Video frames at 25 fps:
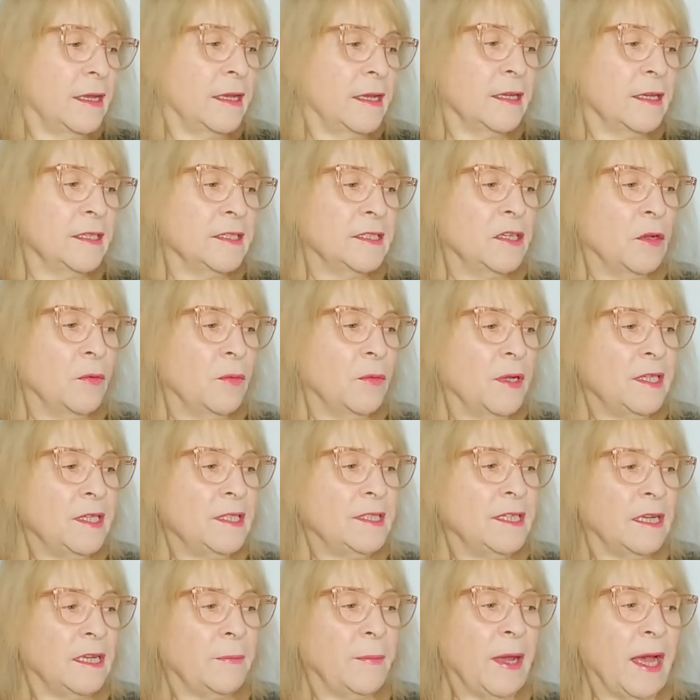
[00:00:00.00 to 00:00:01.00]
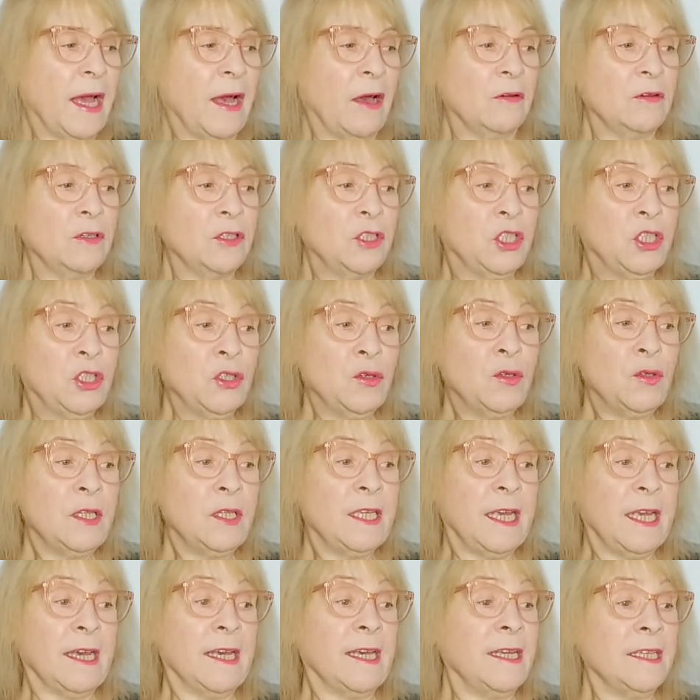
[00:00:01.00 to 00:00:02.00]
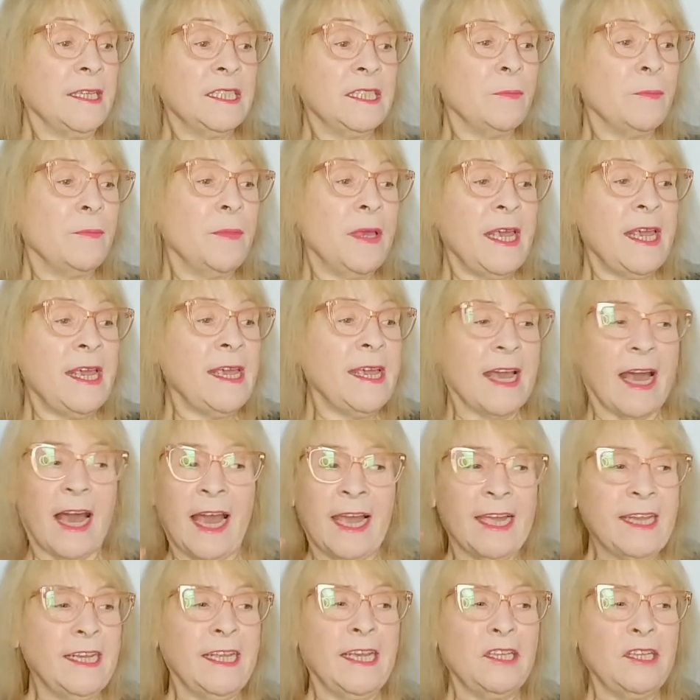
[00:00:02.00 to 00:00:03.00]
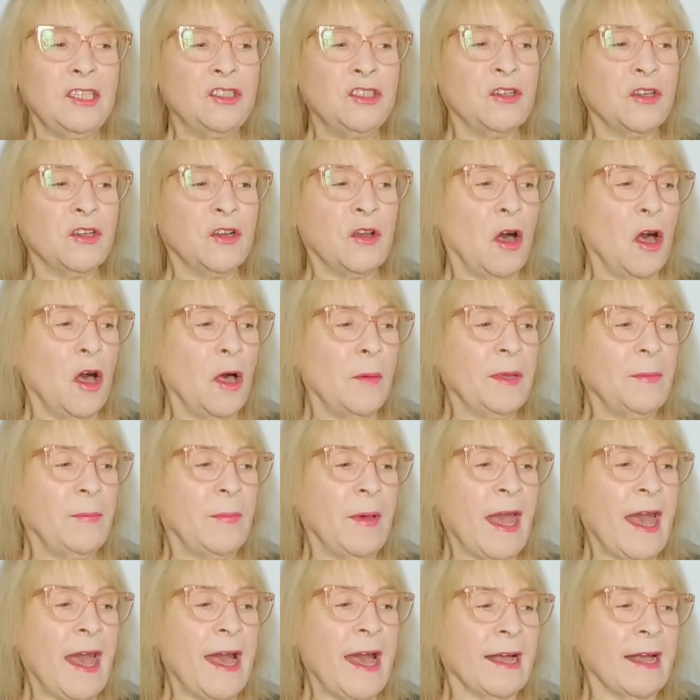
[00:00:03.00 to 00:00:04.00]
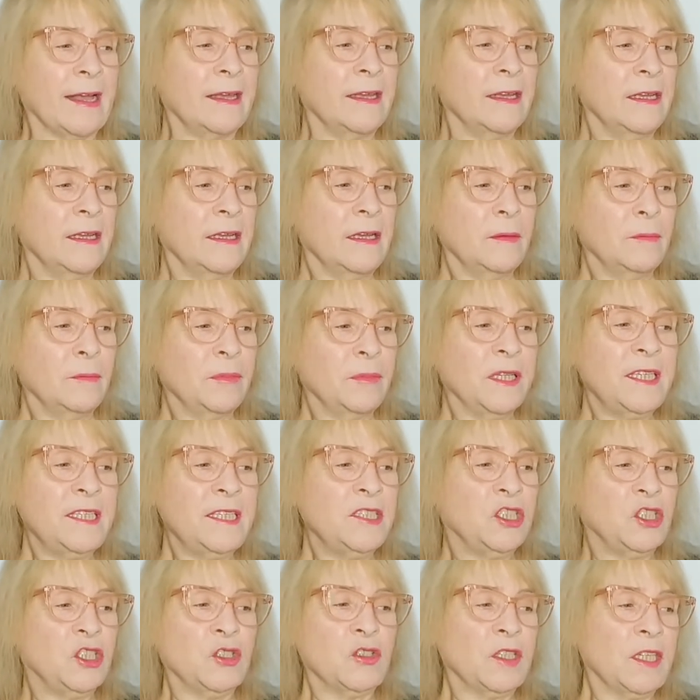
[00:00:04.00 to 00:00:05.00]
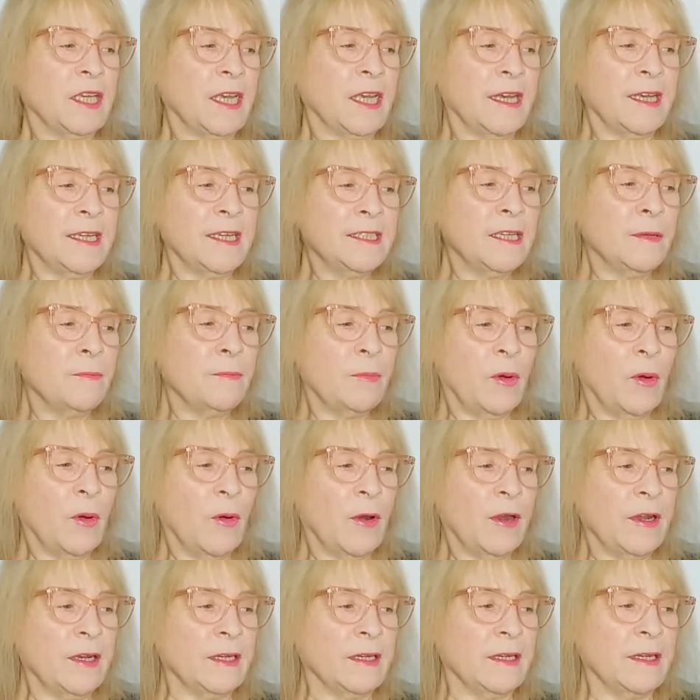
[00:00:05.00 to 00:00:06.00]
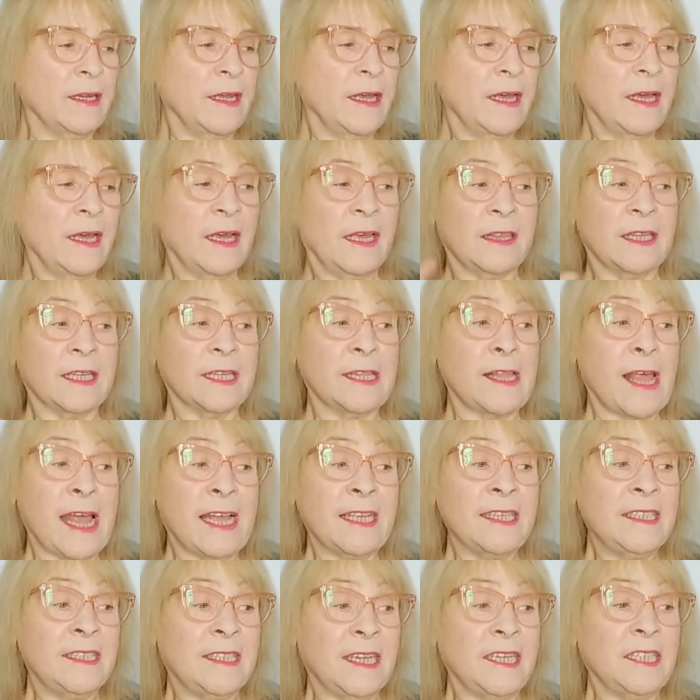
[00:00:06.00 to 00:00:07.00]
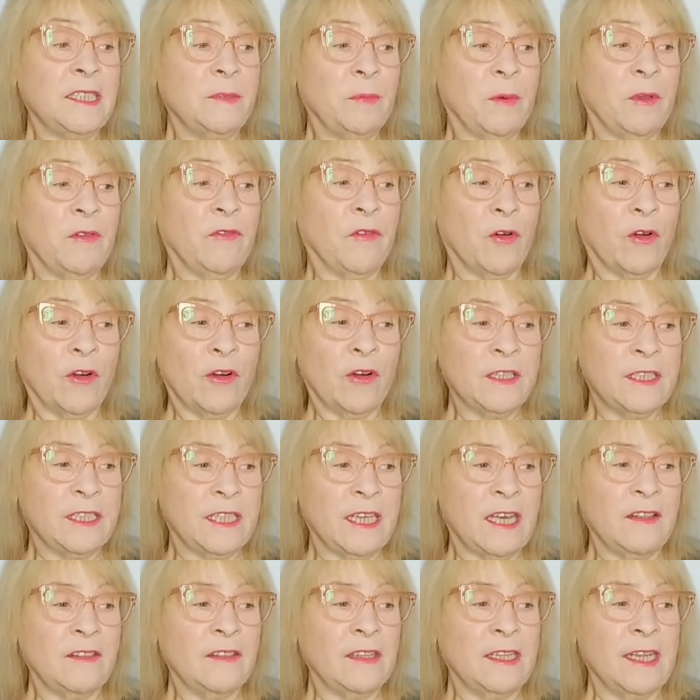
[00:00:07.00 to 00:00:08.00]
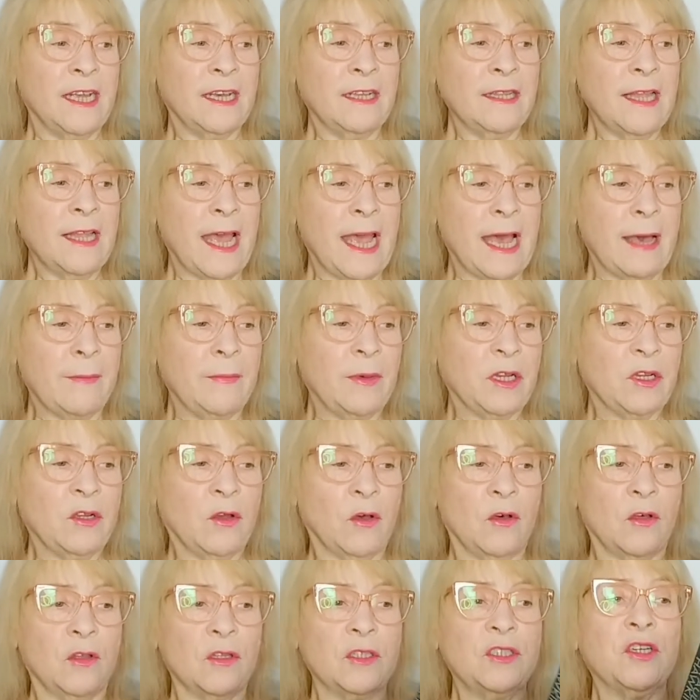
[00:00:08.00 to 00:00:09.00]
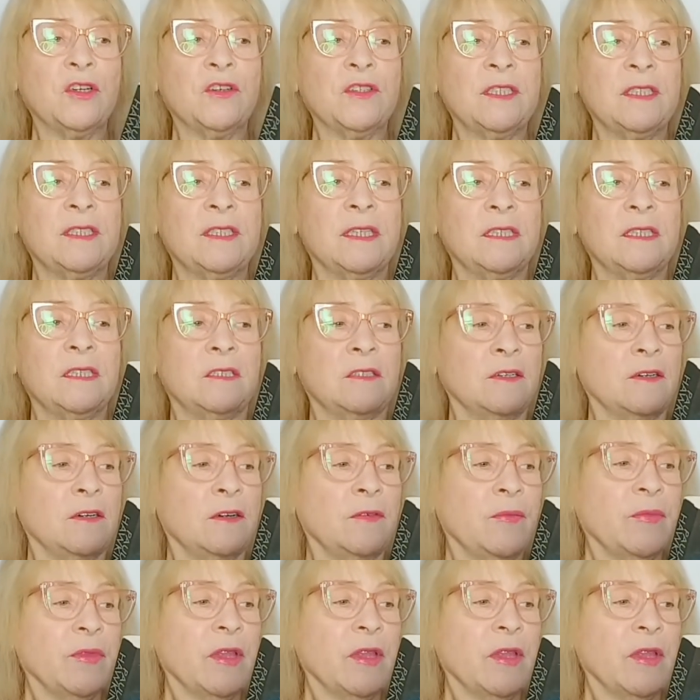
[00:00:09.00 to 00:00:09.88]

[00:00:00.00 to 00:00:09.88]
So what is it about? Julia, it's me. I need you to call me back. Please, Julia, it's important. In the last days before her death, Nell Abbott called her sister.